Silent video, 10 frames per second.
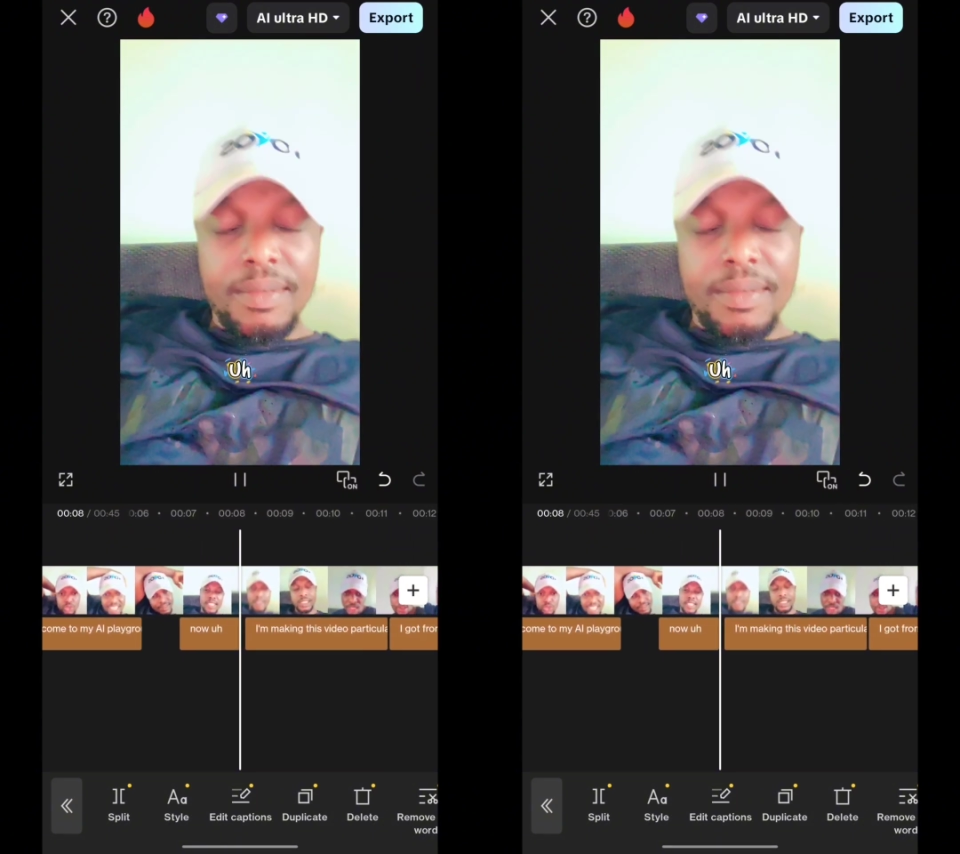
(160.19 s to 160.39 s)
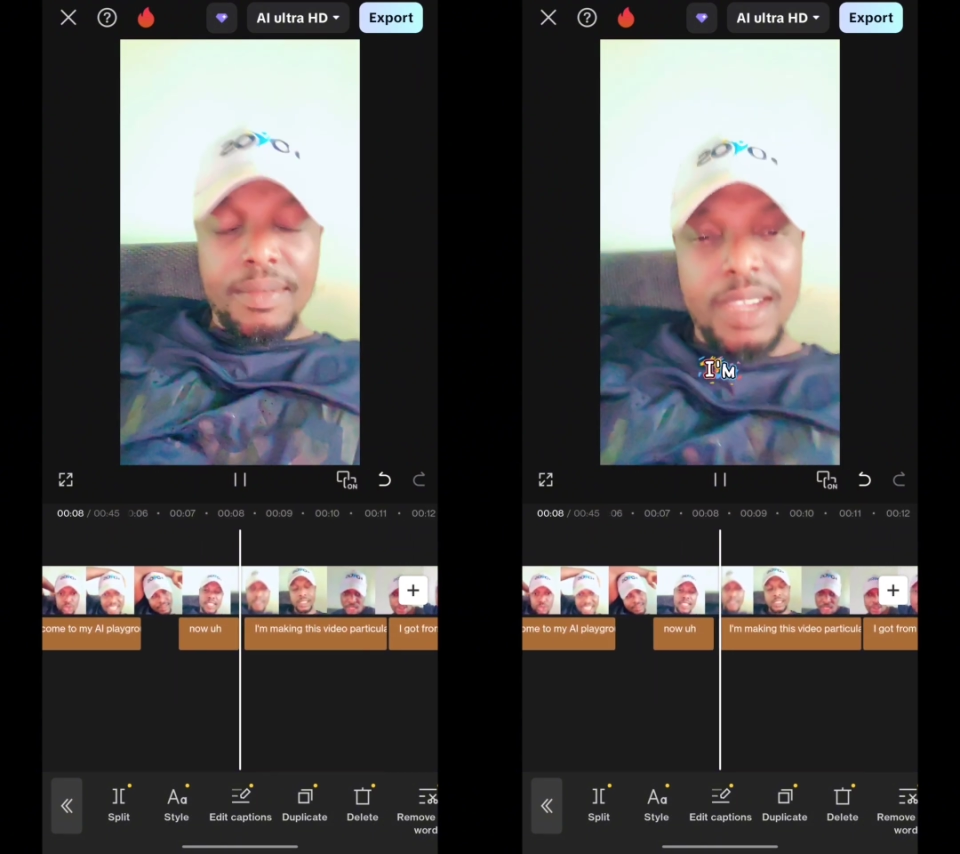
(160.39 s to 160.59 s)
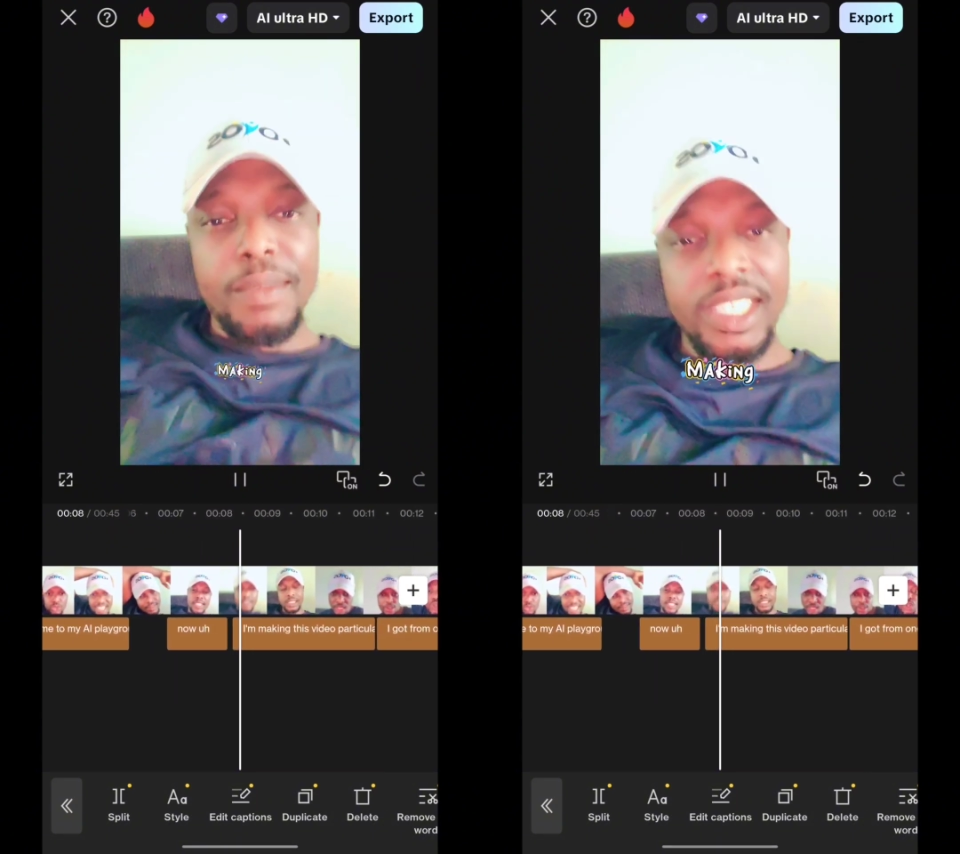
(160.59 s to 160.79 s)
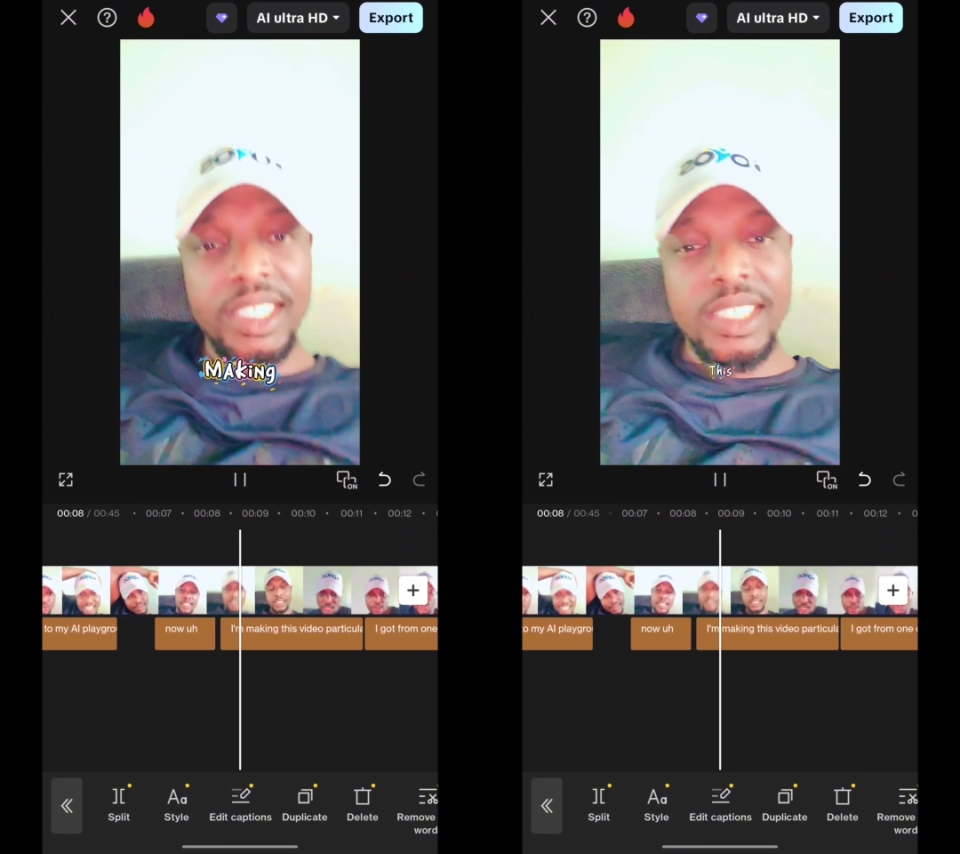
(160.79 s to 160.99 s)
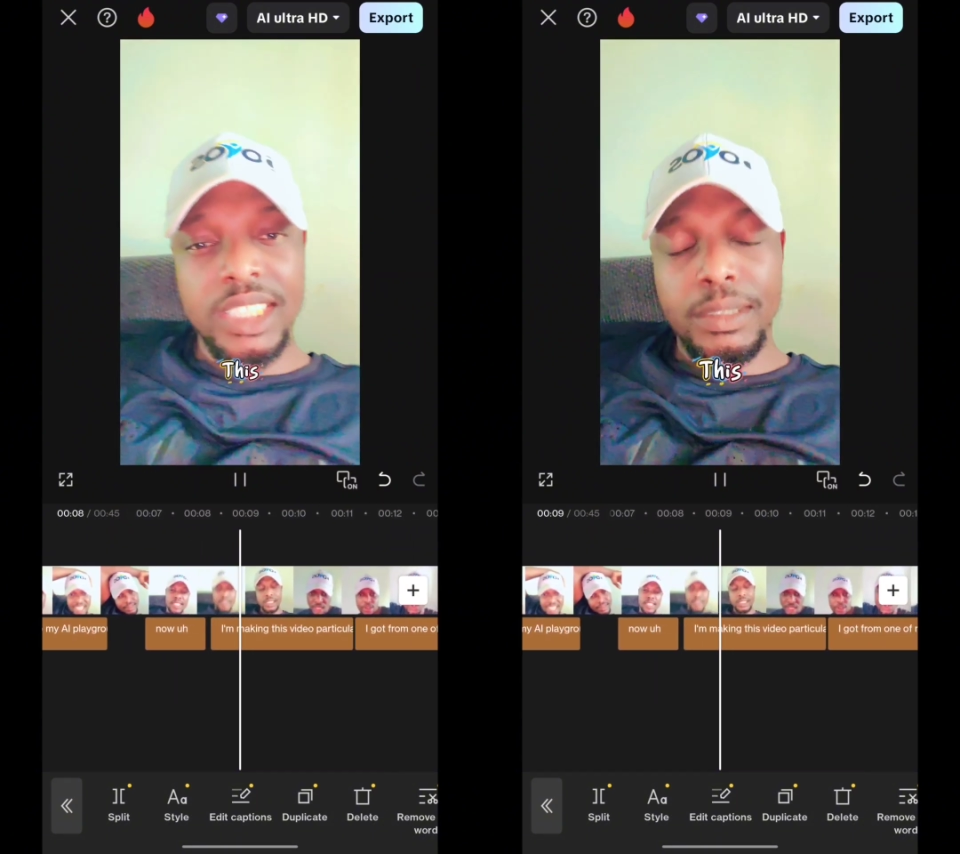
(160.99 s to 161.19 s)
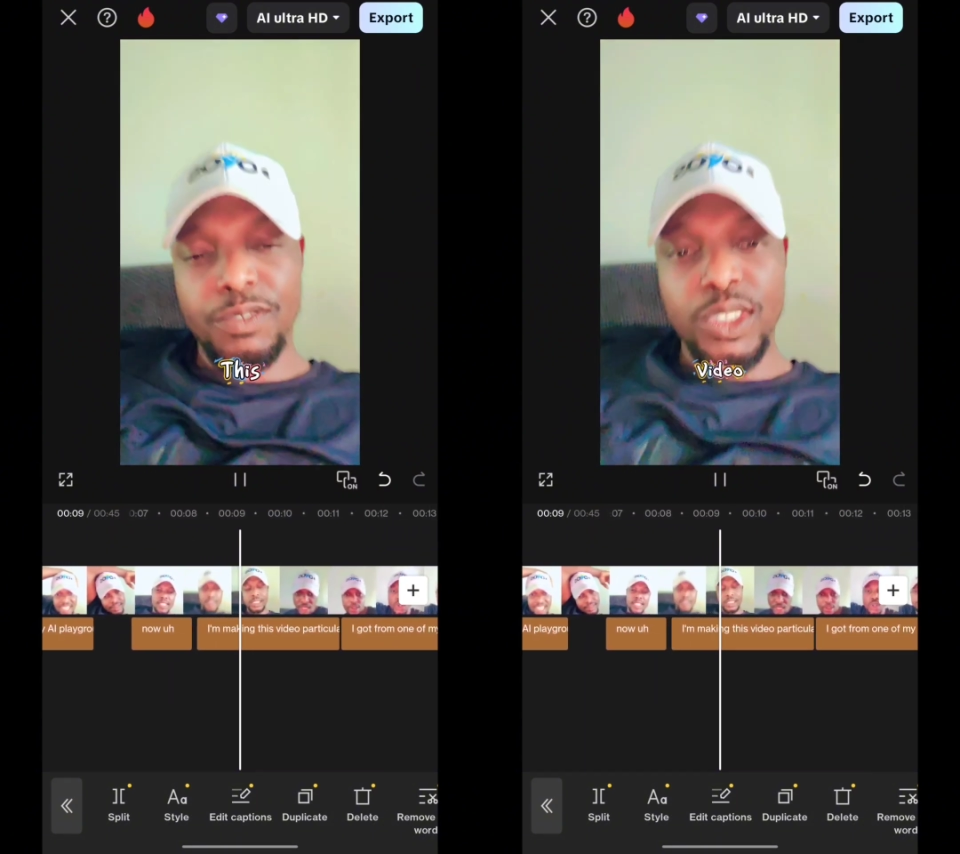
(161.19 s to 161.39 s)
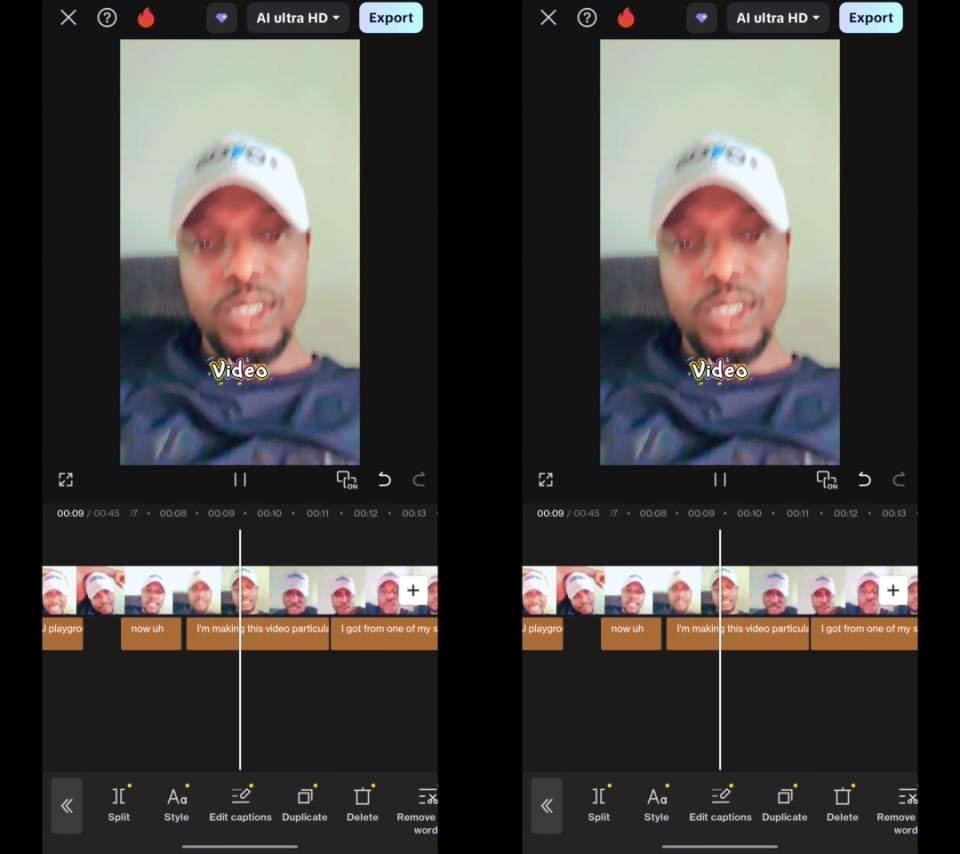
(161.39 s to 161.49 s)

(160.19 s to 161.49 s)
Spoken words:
making this video